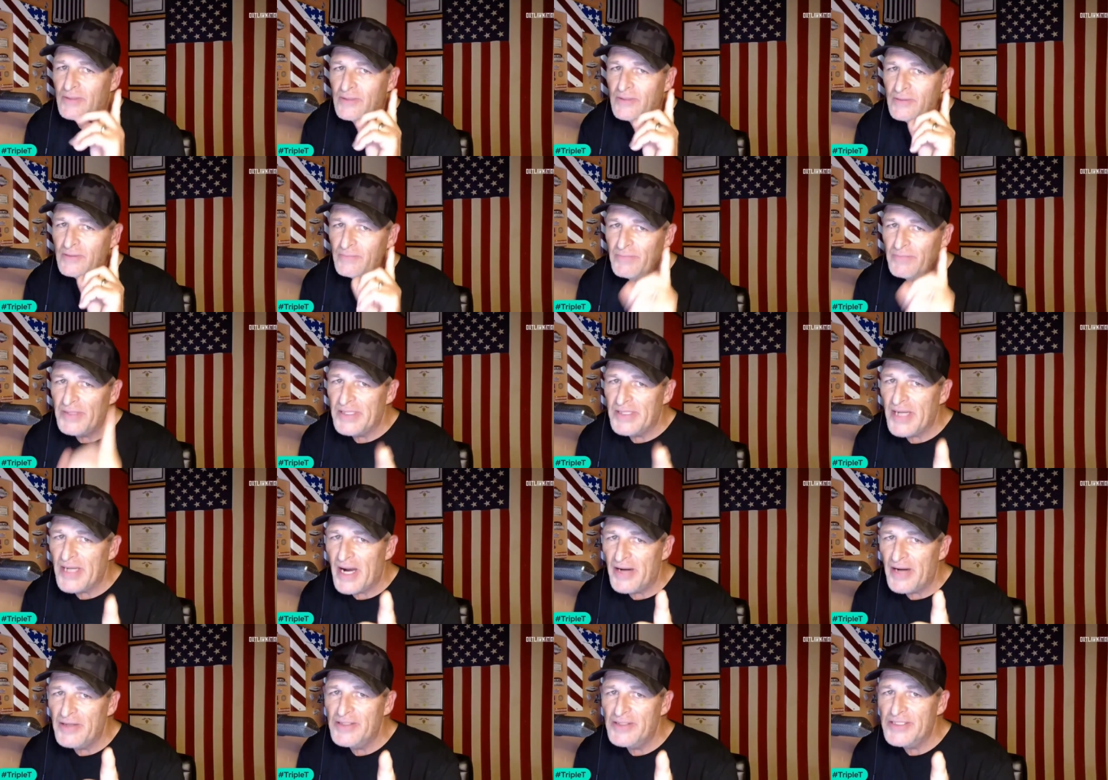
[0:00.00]
Be
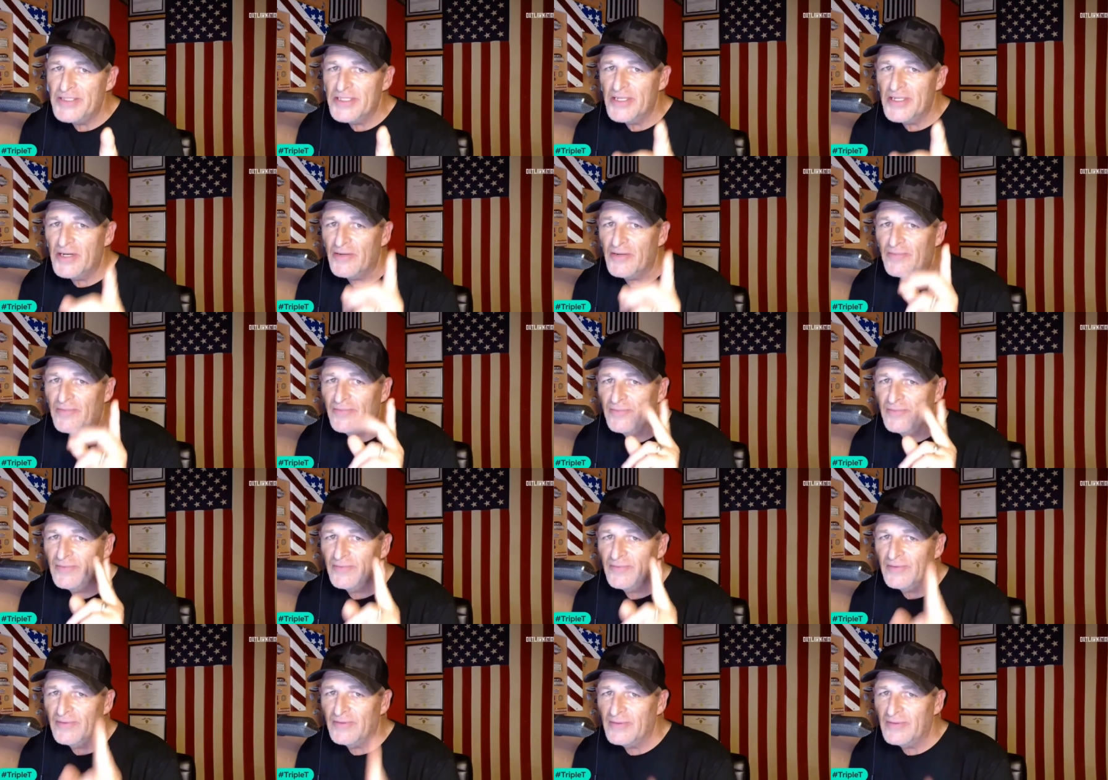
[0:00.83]
kind to yourself.
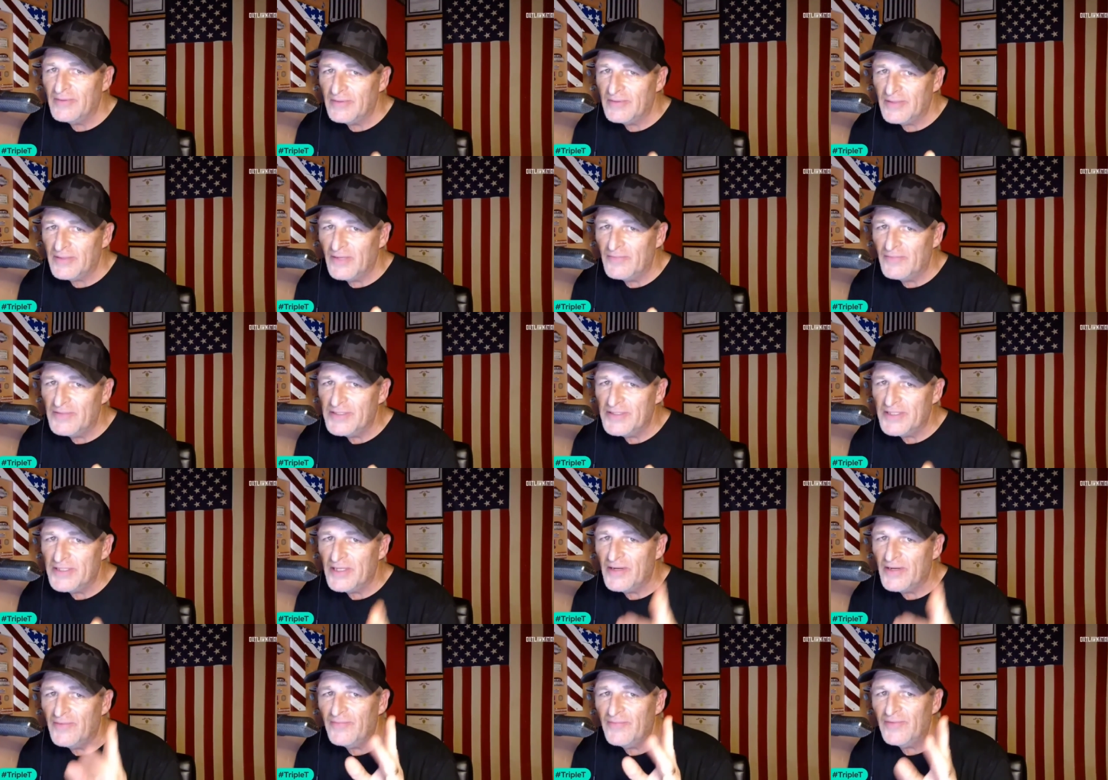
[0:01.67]
Love
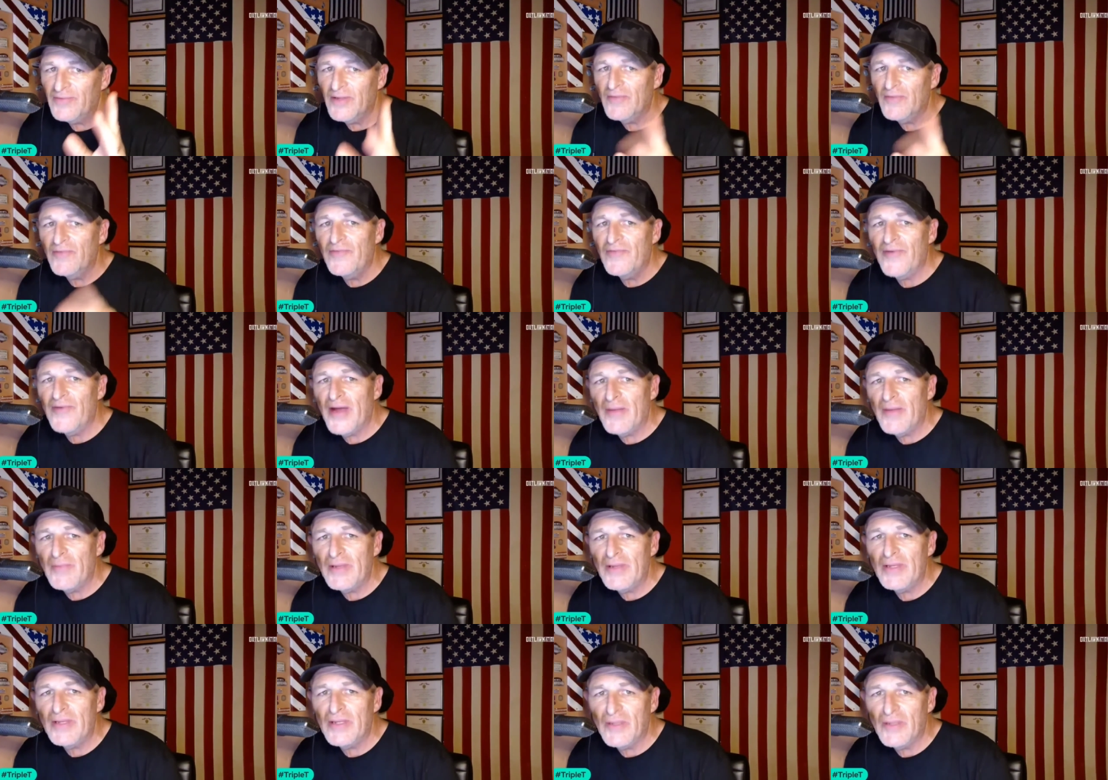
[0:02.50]
yourself, love your
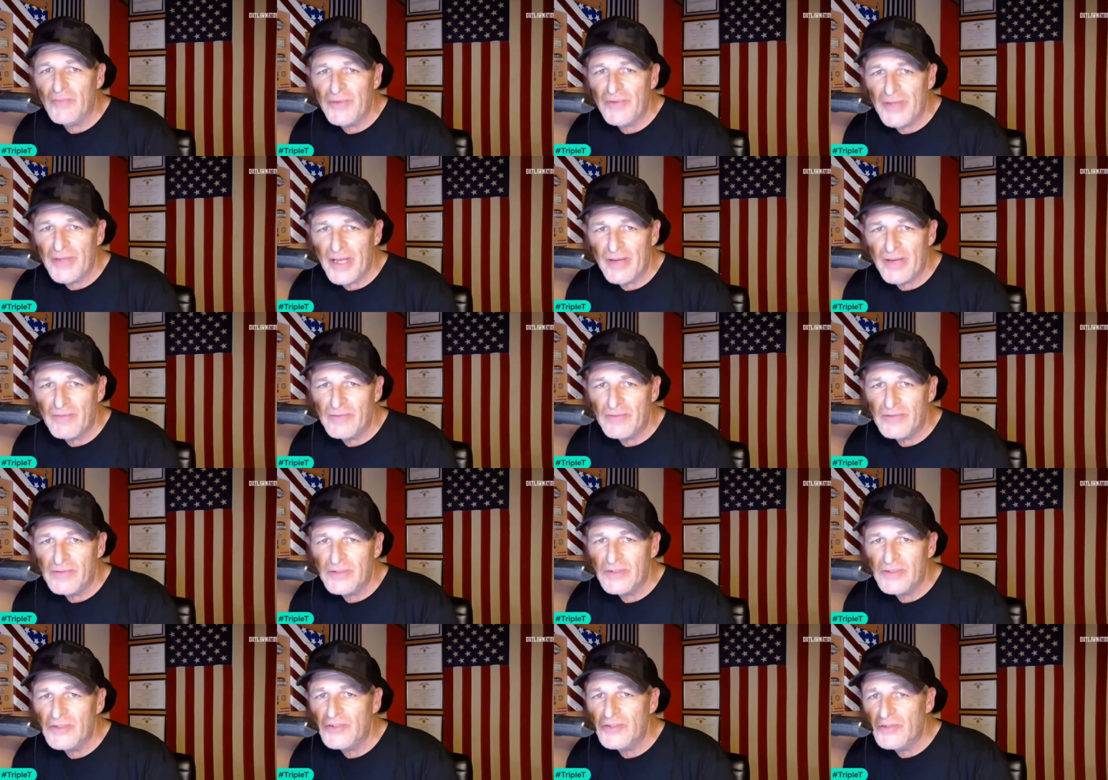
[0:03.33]
family, love your neighbors,
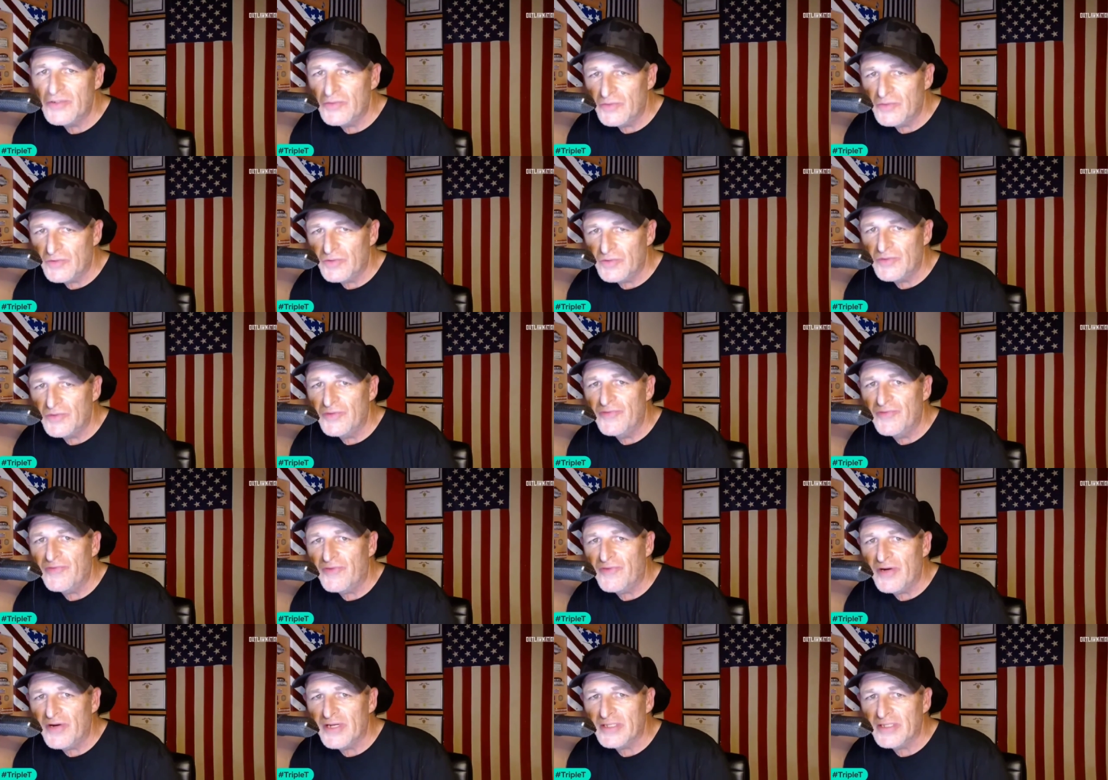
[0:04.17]
to include your
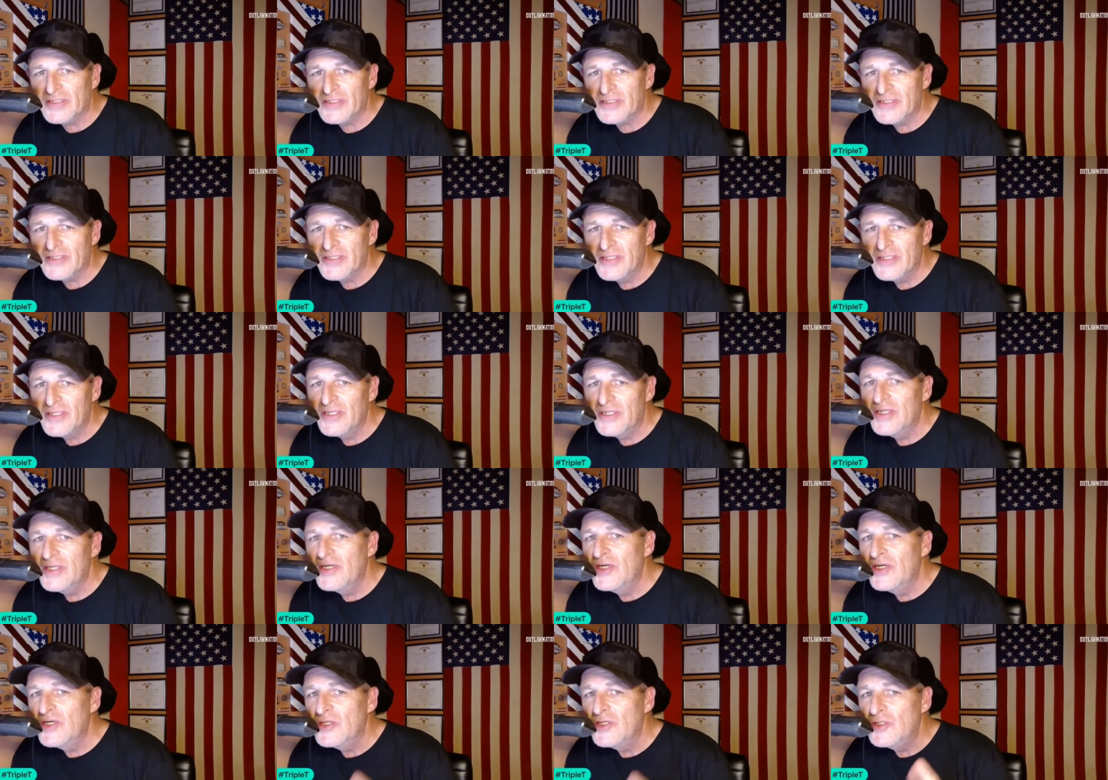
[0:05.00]
friends.
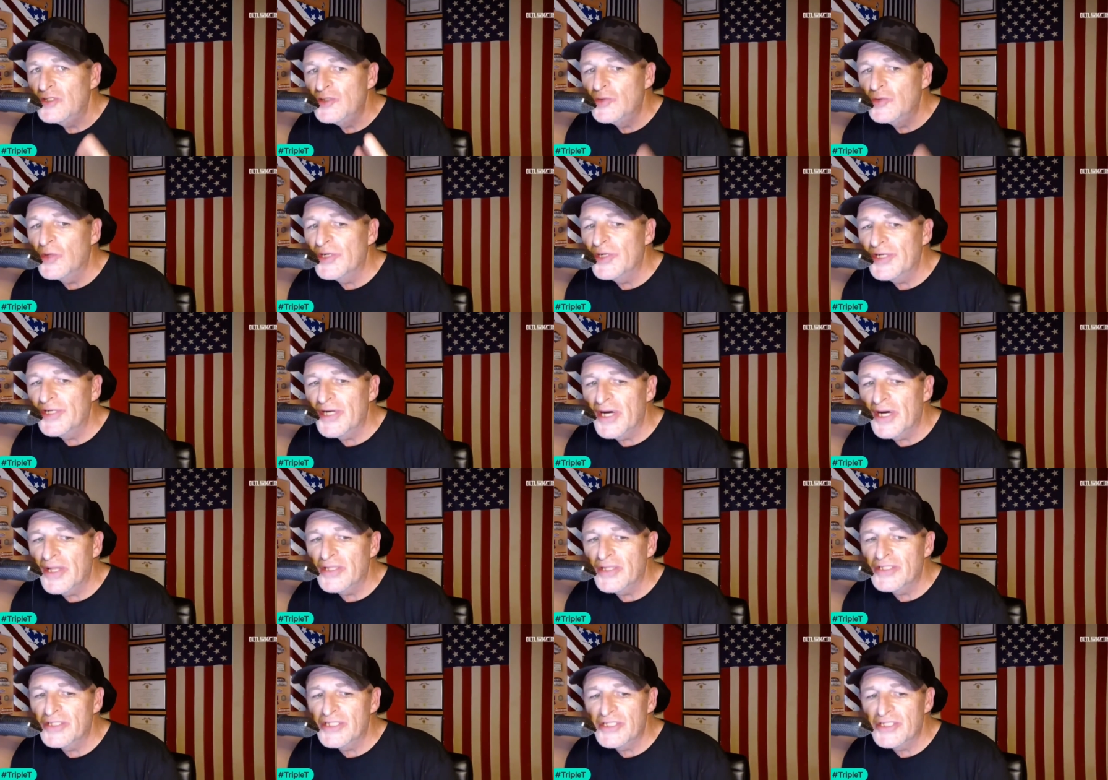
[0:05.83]
Do unto
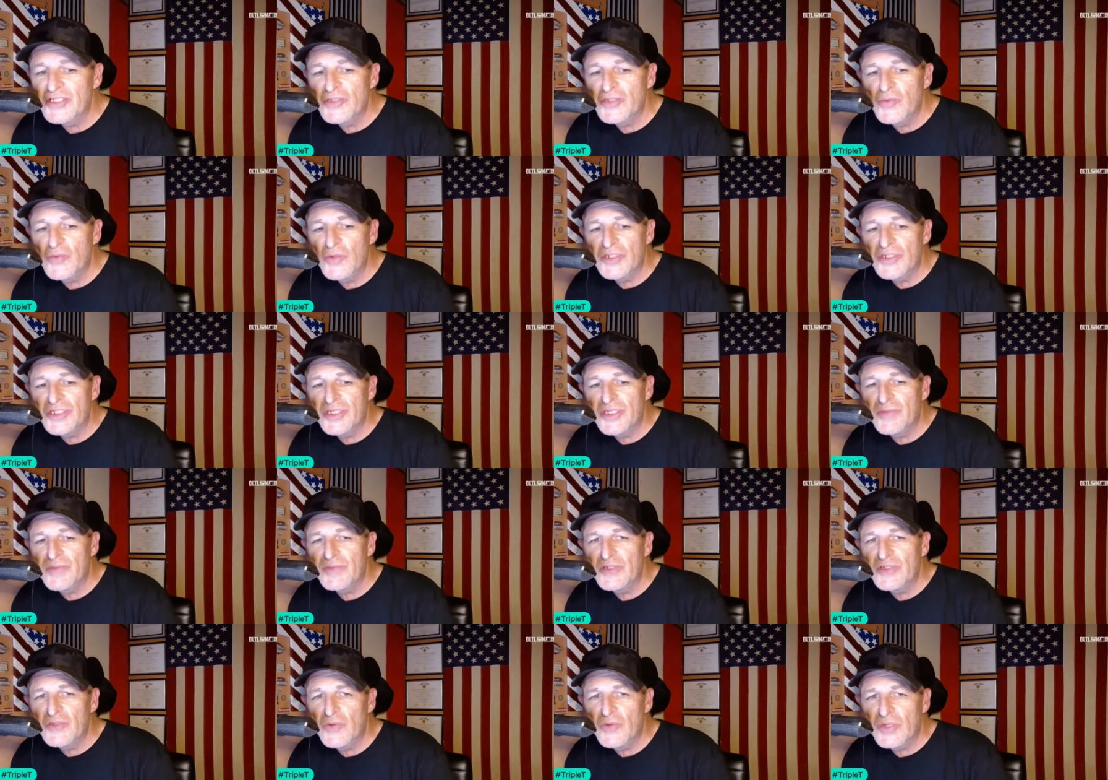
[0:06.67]
others as you wish them to
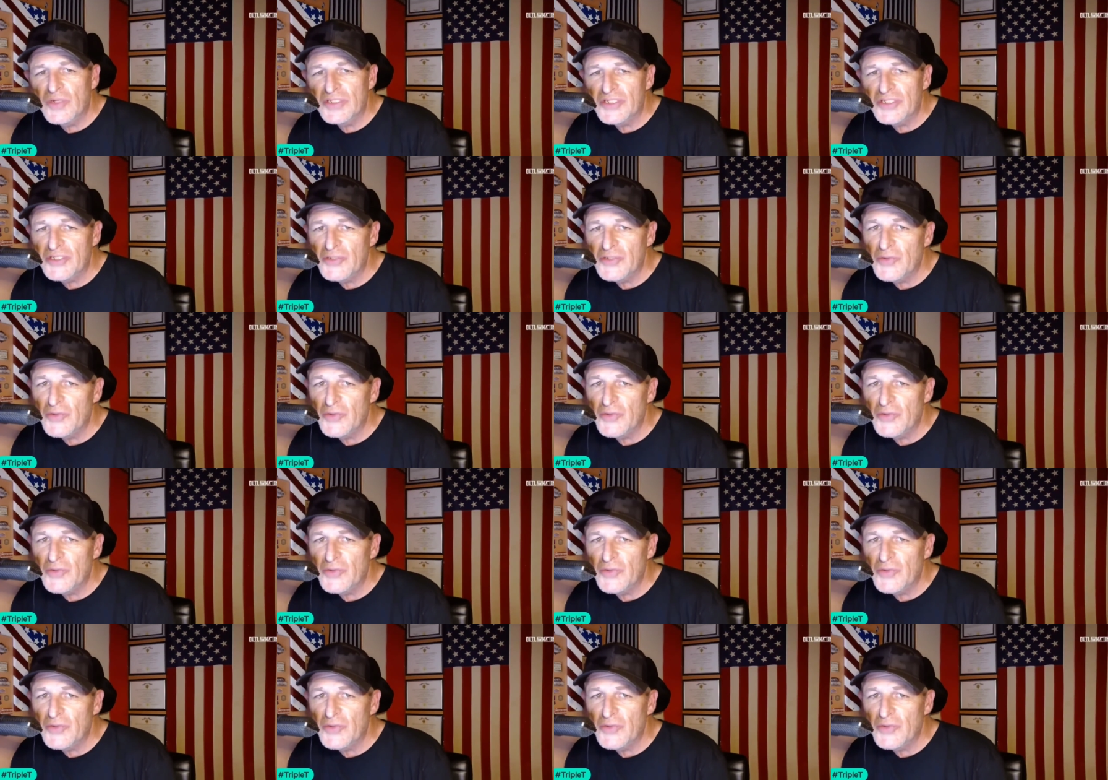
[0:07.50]
do unto you.